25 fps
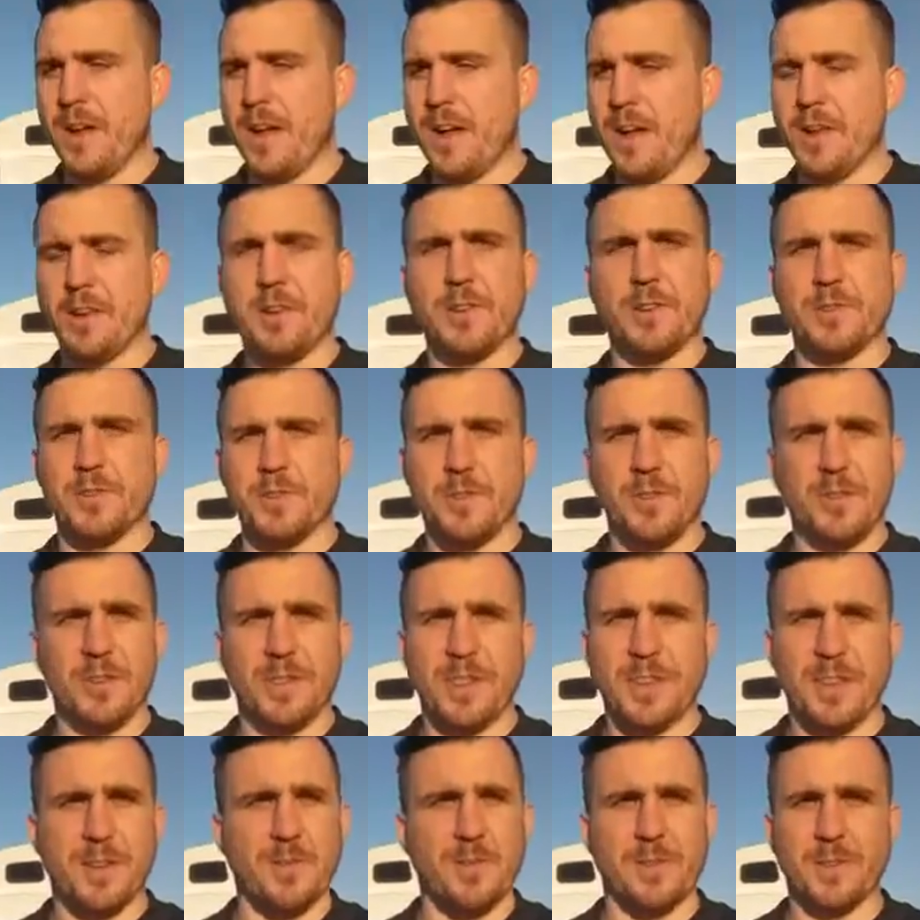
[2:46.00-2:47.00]

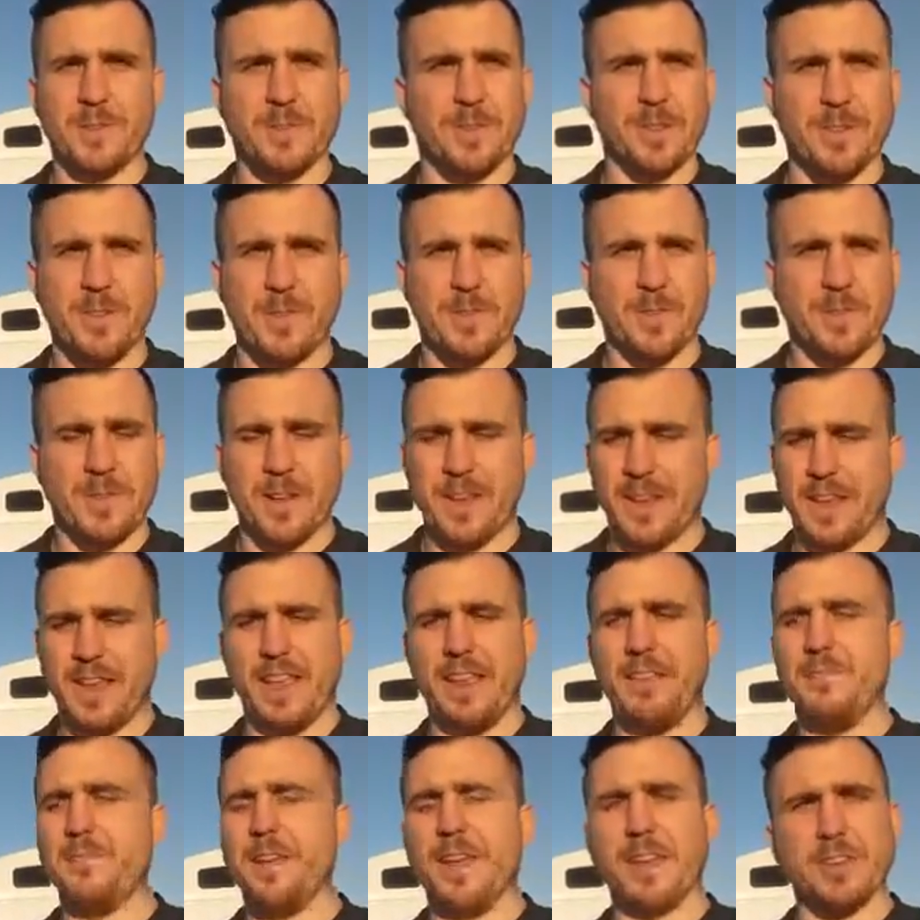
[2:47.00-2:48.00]
uncontrolled and different sort of
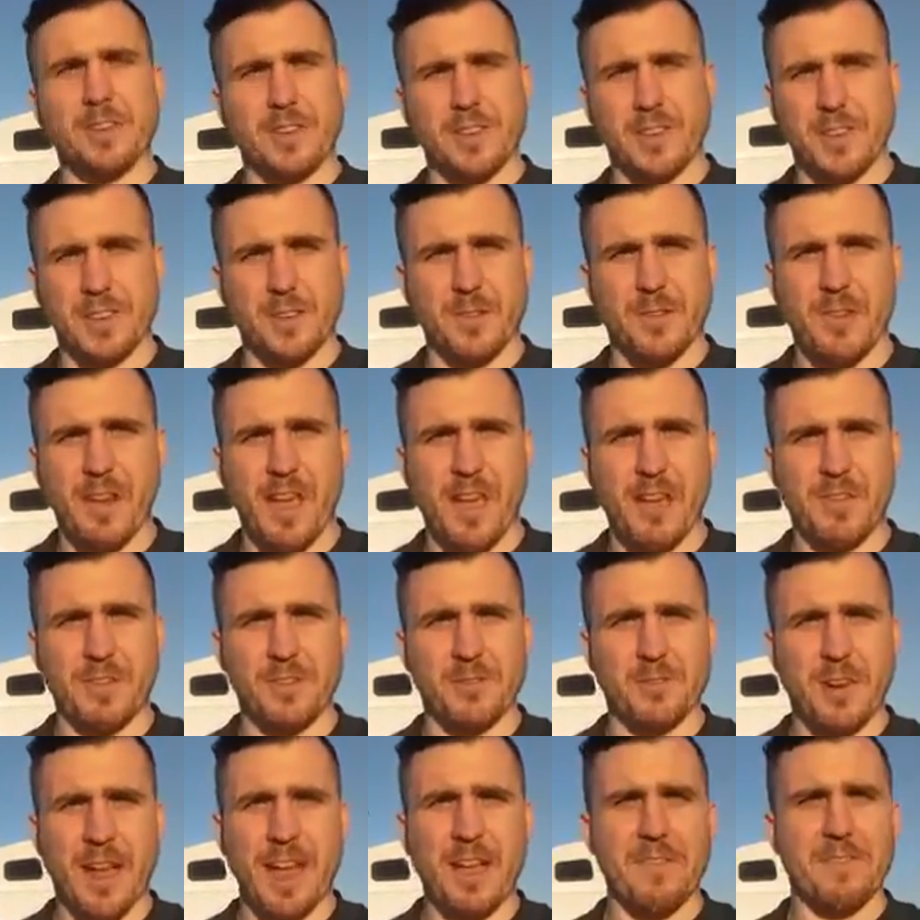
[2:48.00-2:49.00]
conventions
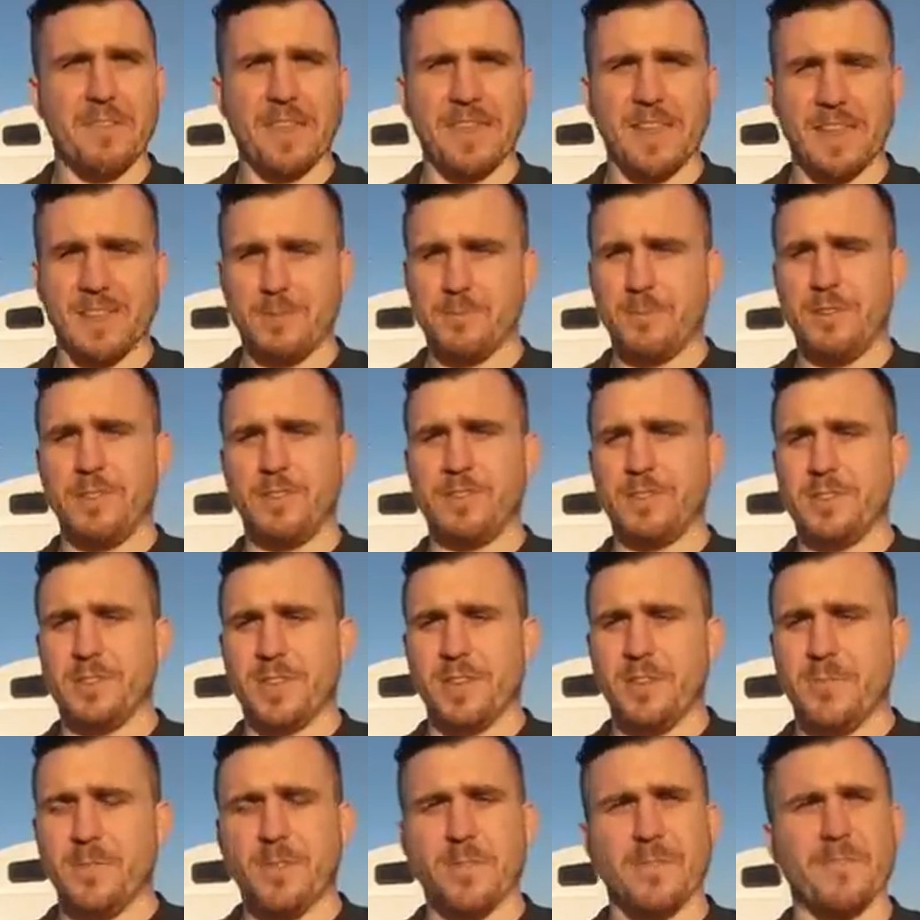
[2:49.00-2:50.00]
around driving, as well as
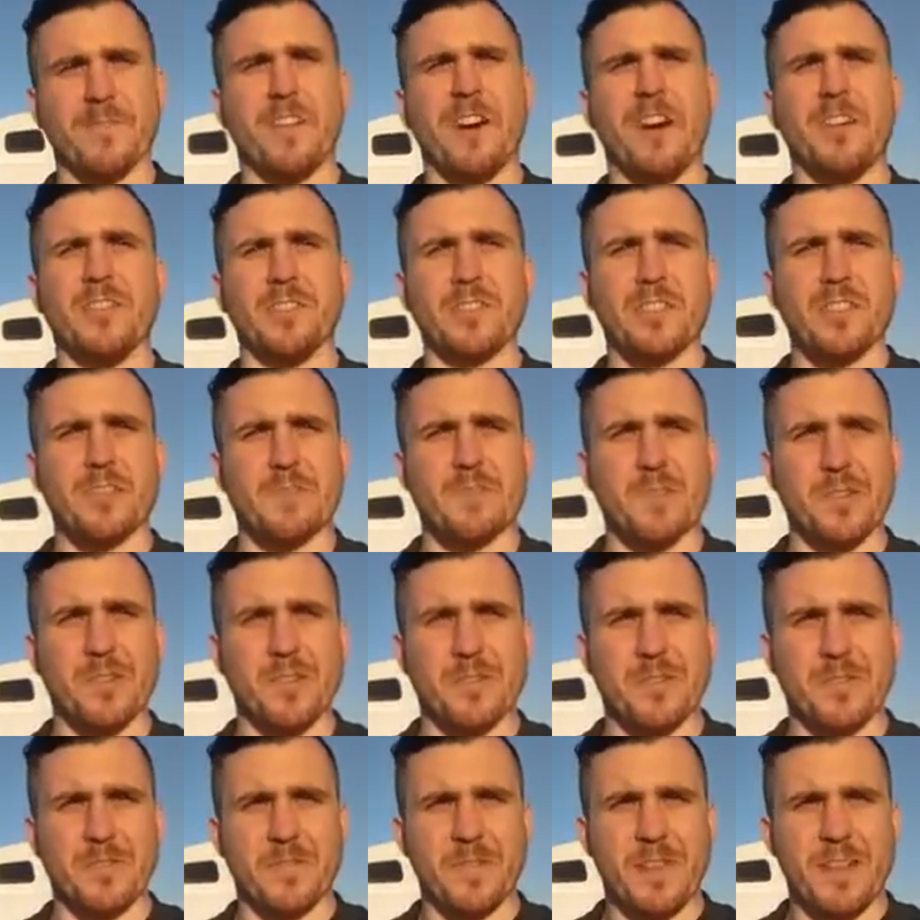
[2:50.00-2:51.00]
just different volume
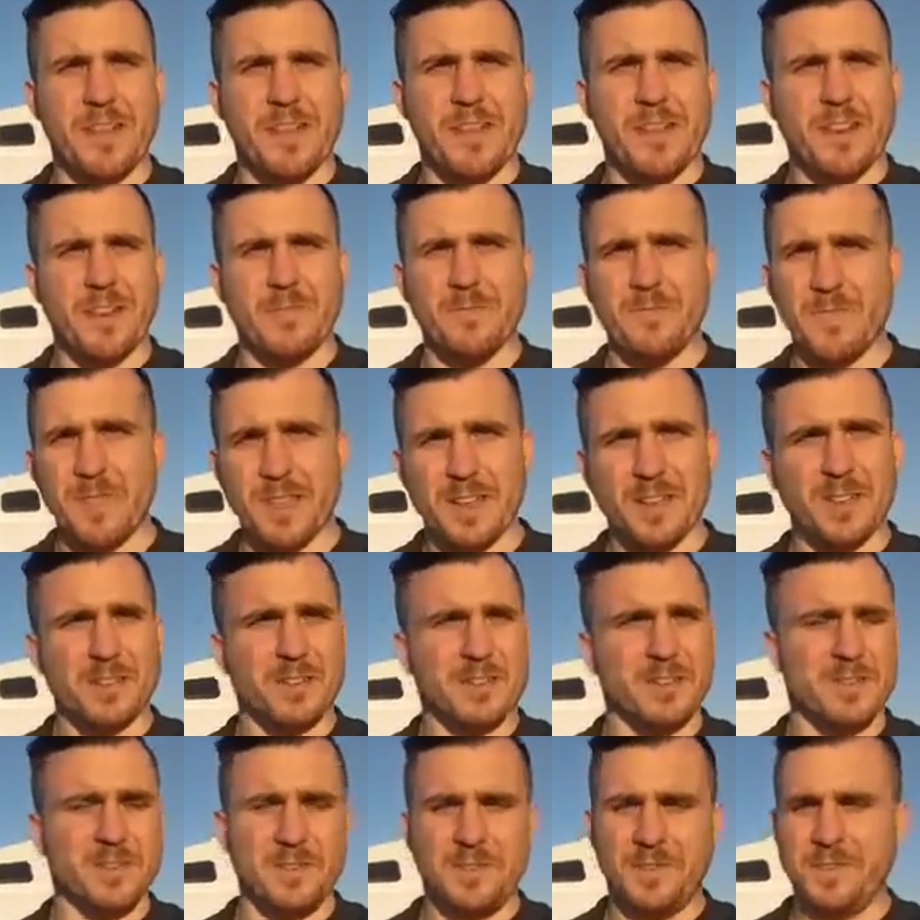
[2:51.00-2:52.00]
of
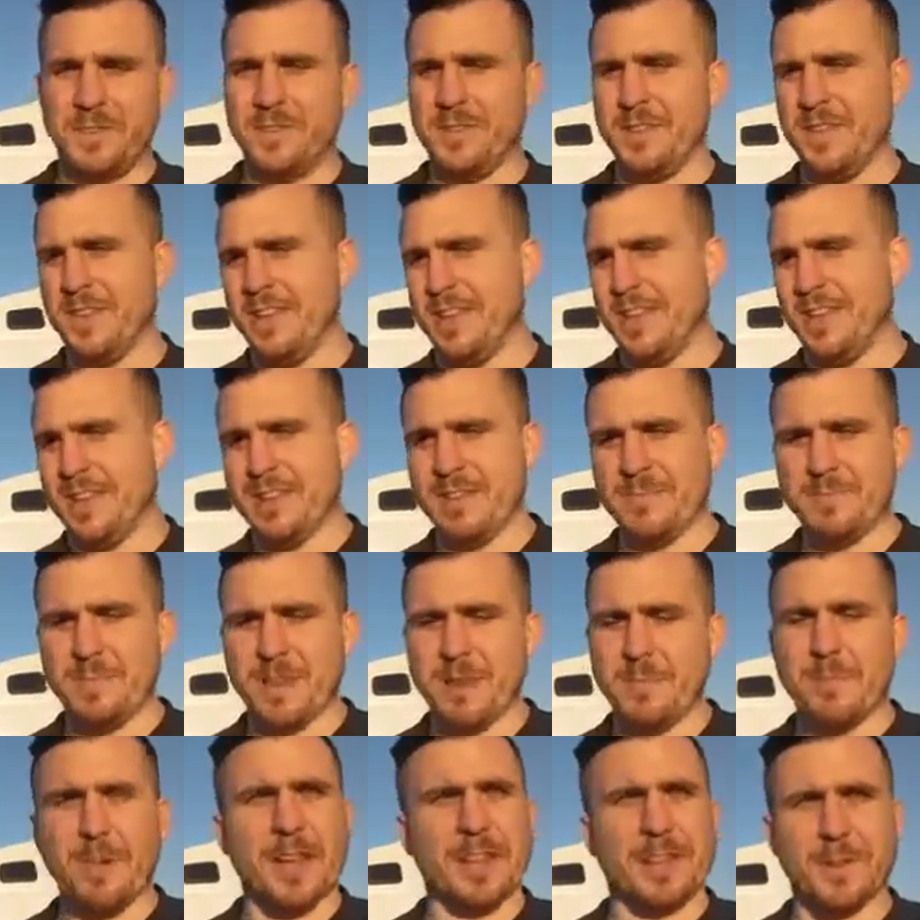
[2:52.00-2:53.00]
vehicles,
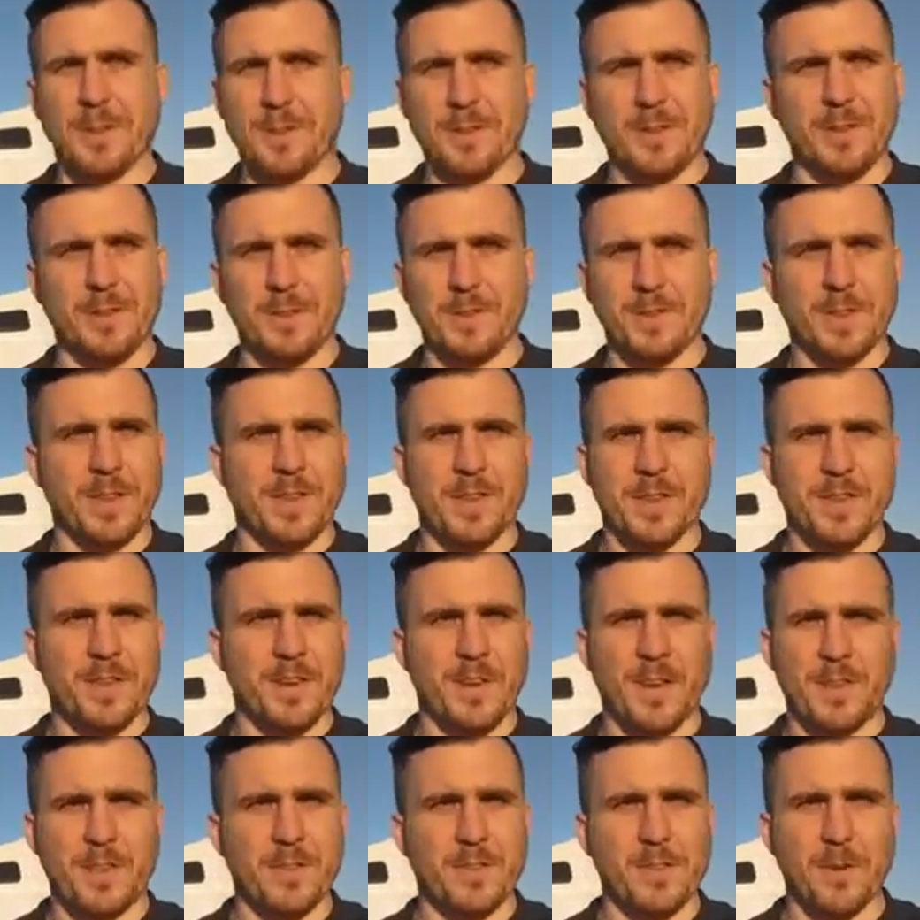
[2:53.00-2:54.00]
bicycles,
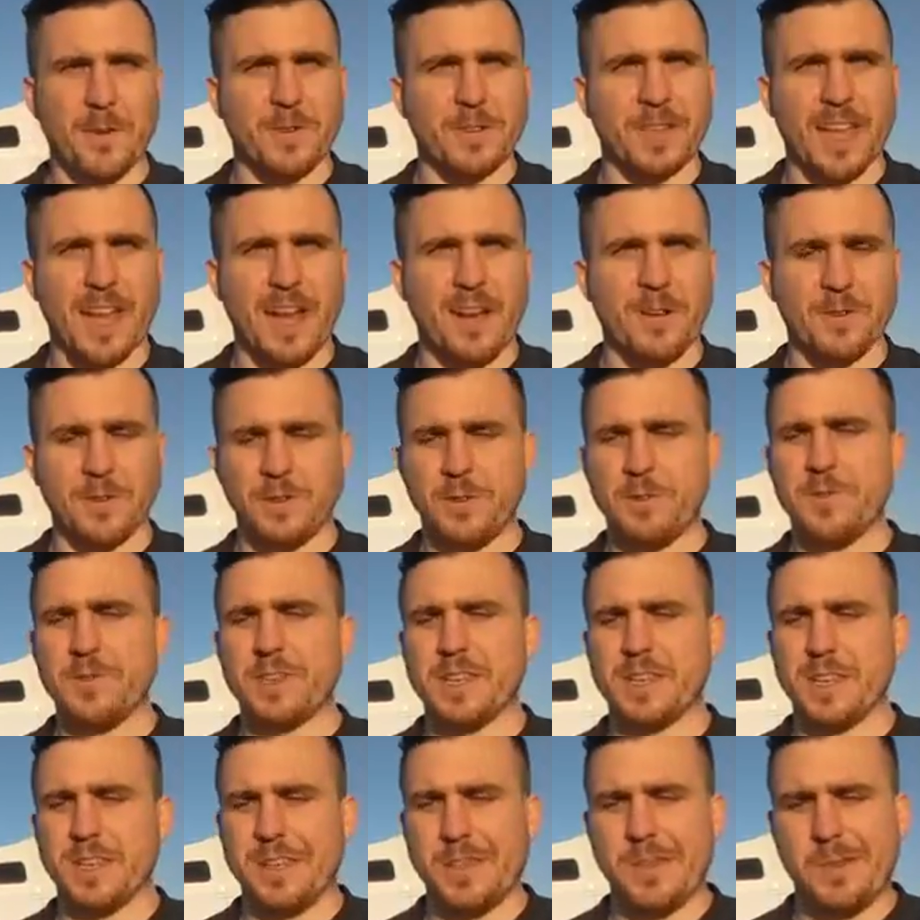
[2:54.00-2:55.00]
other folks out
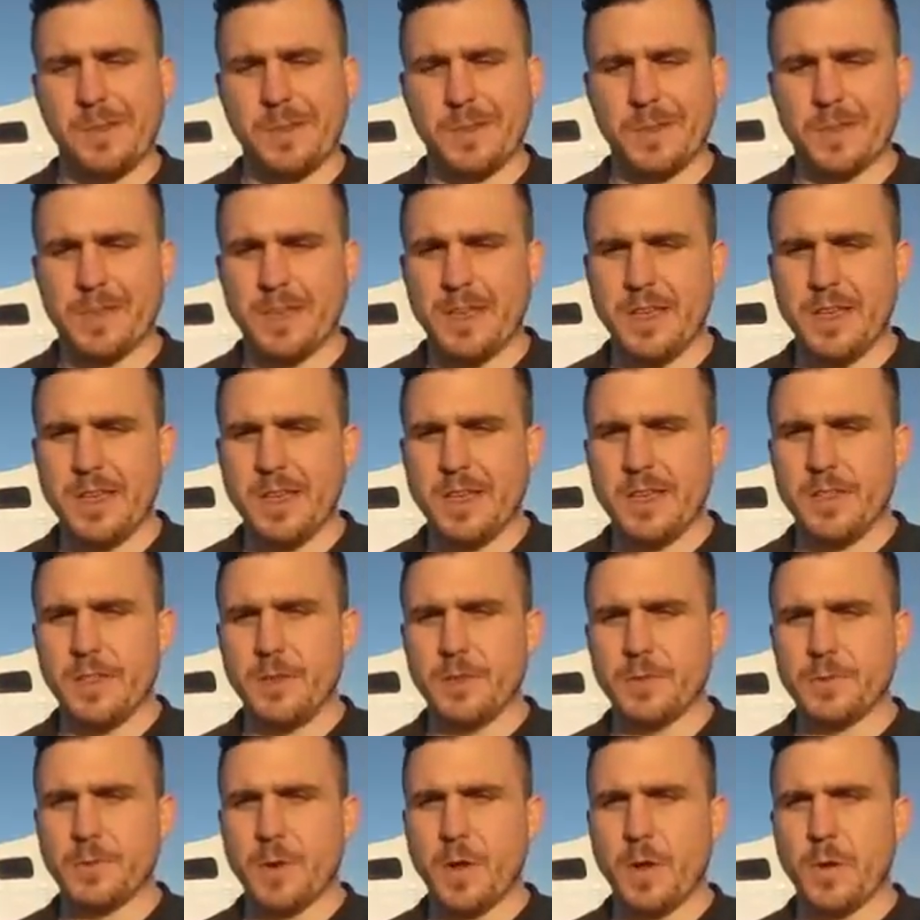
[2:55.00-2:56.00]
using those
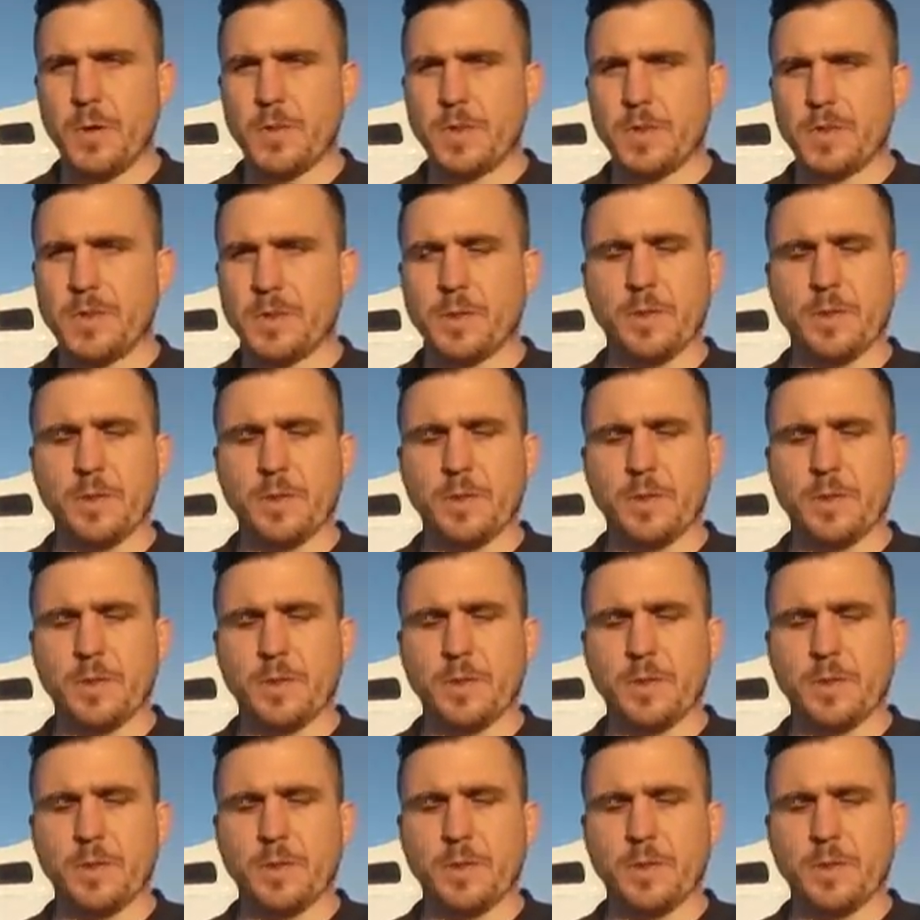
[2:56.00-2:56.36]
roads.